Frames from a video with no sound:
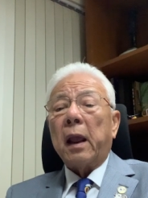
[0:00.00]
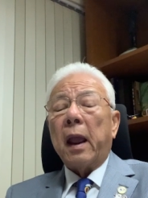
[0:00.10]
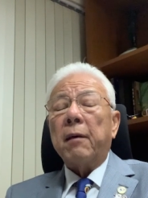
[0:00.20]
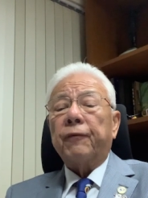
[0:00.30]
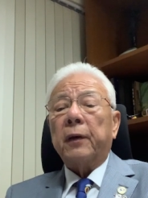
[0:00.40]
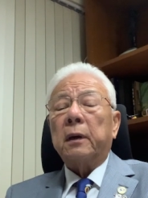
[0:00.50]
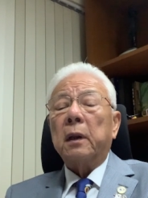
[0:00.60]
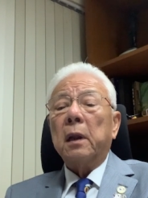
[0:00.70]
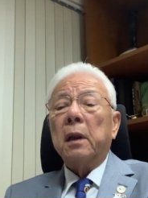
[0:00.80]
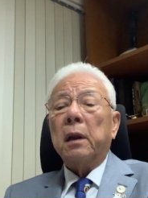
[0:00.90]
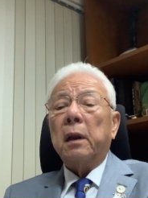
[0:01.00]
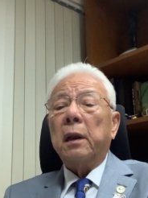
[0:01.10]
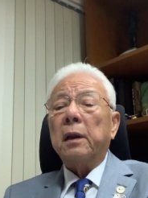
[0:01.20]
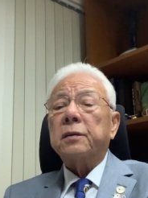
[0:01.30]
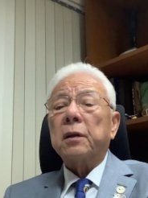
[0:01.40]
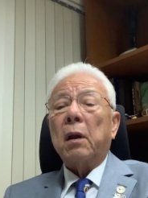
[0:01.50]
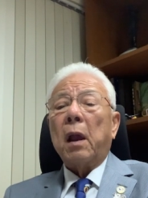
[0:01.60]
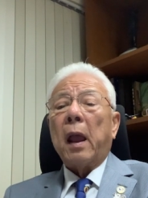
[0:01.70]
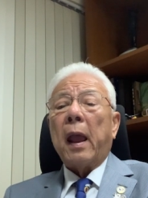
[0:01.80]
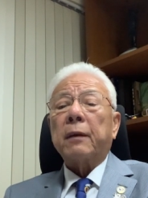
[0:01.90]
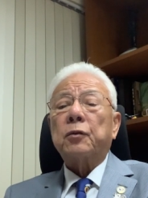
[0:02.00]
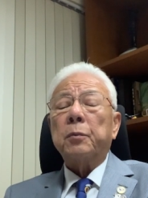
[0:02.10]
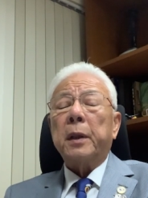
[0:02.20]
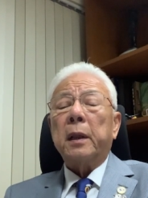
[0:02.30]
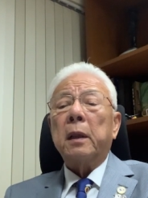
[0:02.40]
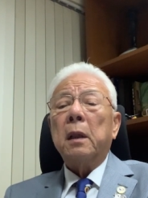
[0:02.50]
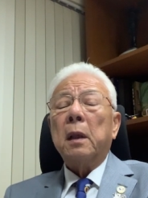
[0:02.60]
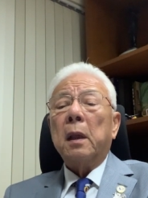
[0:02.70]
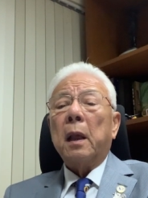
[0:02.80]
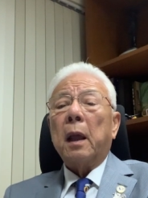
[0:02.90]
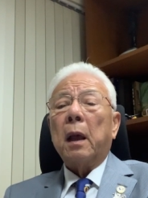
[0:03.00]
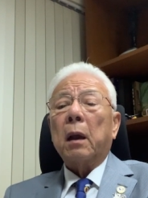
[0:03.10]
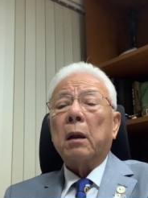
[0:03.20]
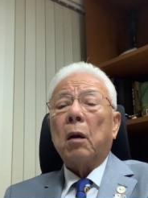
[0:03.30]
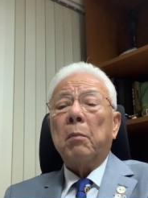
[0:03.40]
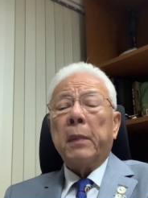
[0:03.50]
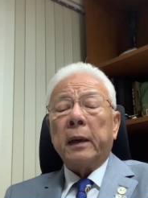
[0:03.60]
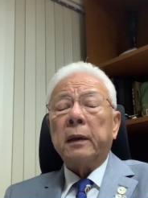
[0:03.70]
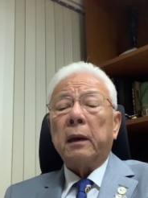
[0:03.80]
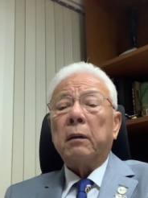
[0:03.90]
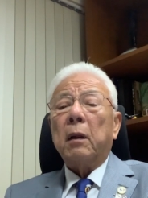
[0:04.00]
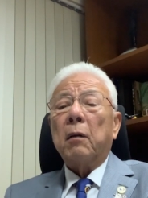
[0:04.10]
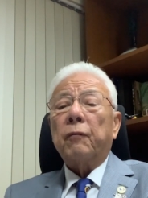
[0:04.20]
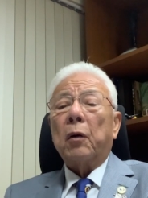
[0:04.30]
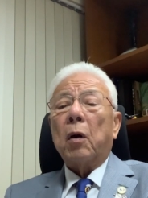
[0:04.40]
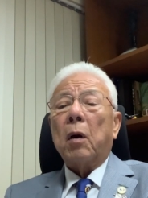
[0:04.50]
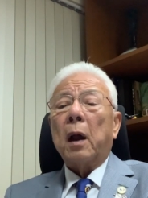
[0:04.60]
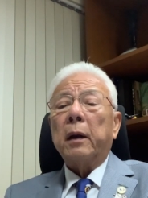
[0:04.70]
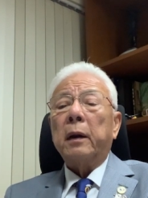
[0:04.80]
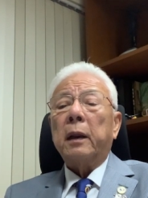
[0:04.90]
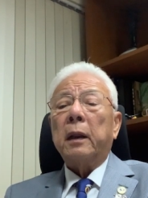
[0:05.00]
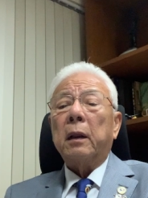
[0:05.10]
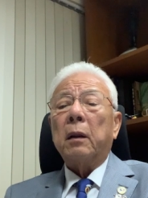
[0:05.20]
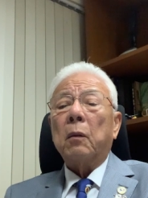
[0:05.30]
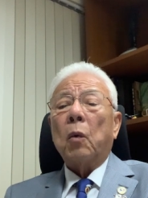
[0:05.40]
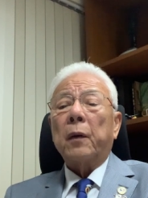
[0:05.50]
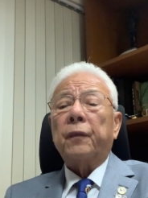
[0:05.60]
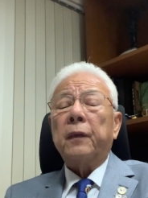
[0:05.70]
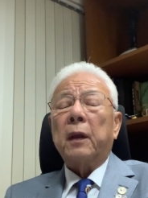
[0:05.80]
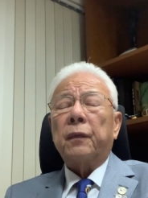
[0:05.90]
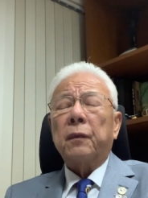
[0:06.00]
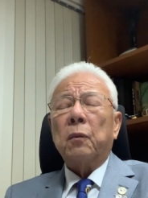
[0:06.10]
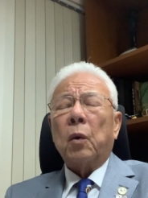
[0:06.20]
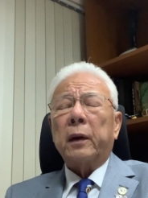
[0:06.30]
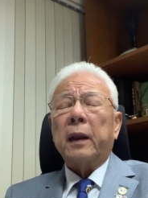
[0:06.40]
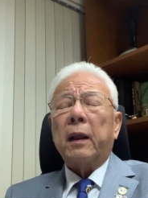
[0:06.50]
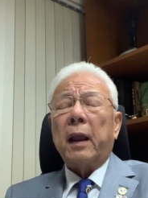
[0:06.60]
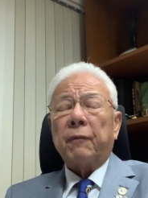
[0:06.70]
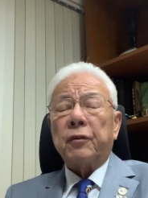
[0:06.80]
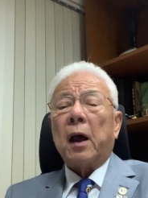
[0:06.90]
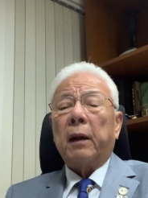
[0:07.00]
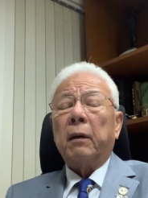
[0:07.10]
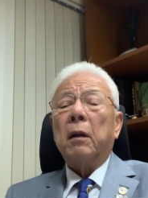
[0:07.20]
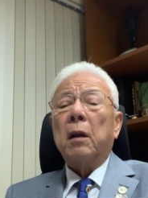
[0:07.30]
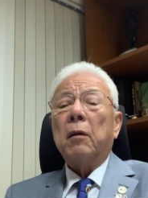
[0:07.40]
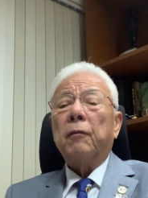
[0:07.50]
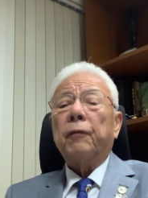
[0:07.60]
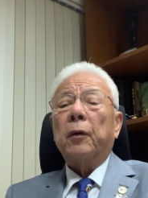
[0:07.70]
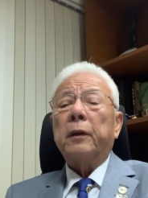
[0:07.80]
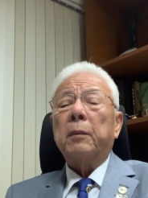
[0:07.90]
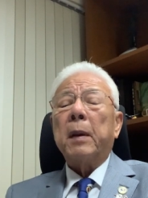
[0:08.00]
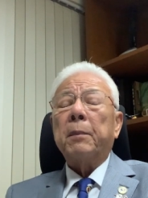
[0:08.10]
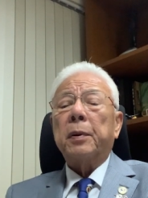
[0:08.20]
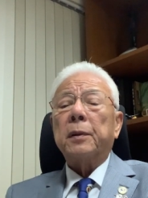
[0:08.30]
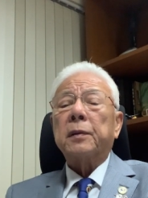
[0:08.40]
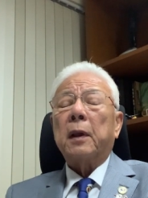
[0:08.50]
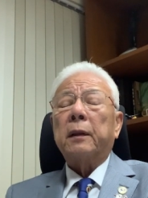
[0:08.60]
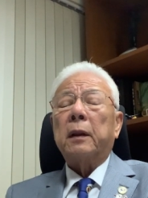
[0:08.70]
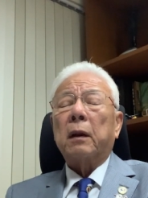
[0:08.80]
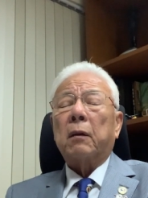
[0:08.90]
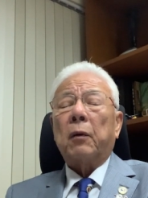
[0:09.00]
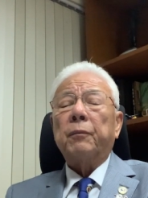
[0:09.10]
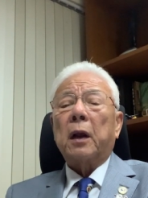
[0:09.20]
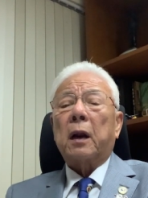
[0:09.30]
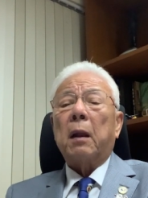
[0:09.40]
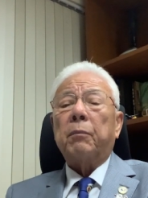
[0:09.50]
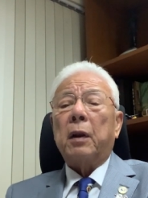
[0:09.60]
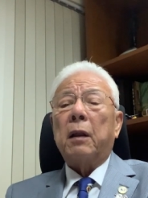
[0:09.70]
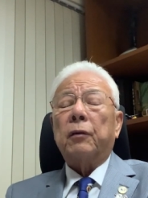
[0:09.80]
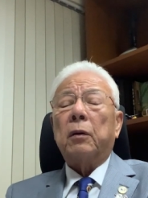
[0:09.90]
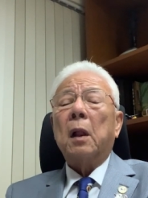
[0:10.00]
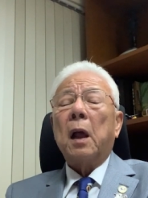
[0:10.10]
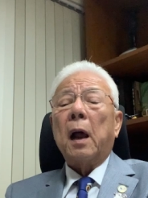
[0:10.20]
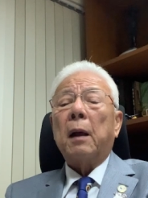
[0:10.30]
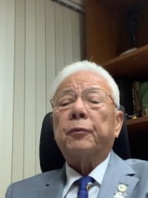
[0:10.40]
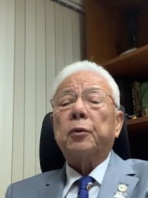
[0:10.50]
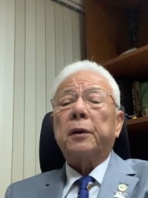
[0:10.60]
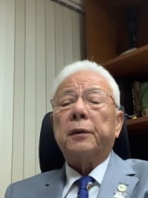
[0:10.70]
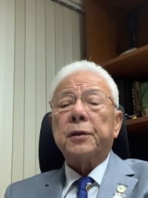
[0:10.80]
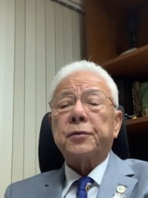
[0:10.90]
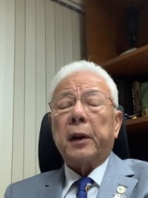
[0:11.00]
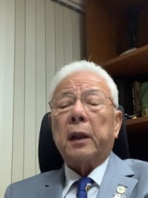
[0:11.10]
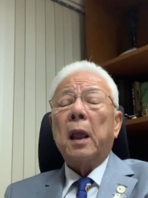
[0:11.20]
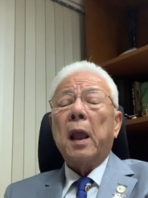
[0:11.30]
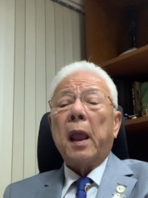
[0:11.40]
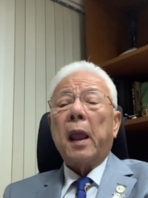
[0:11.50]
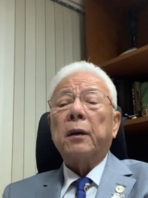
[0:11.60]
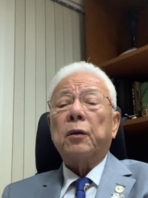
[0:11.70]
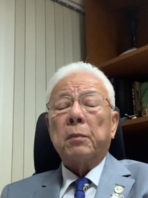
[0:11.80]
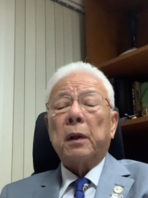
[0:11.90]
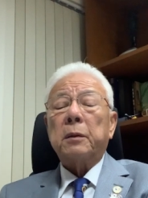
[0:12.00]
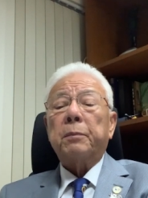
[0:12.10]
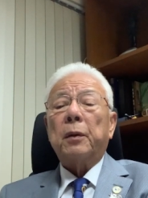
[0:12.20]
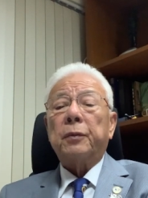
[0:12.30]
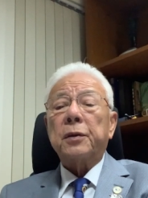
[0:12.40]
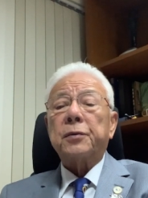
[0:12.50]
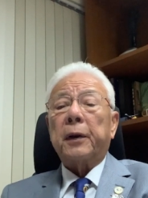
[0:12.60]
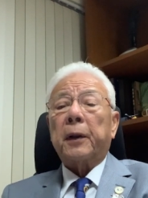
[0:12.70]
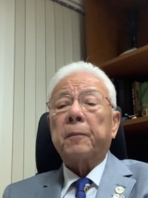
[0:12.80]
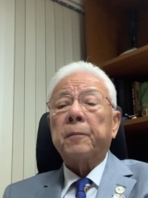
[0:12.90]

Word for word: effort is had to be uh, commended for the what the what they have done for the members the, from the club level up to the district and to multiple district.